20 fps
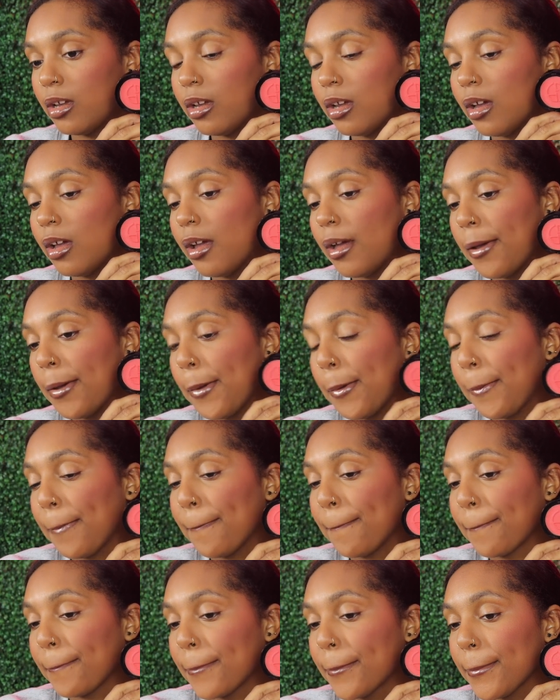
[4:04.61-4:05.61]

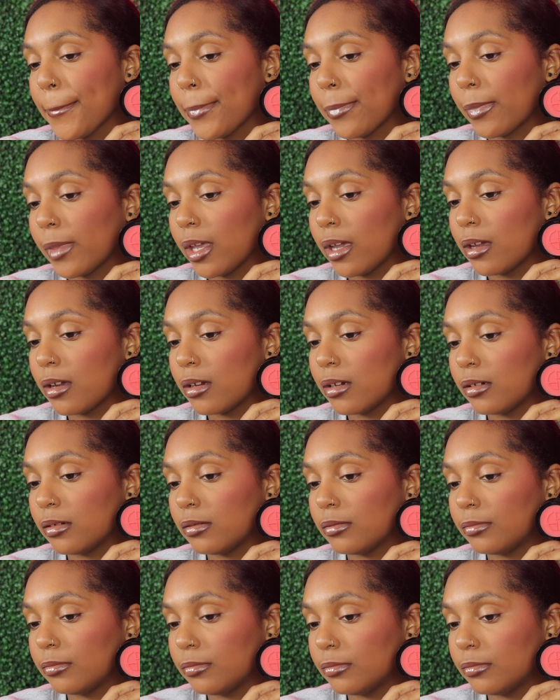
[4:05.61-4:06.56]
(no one is talking)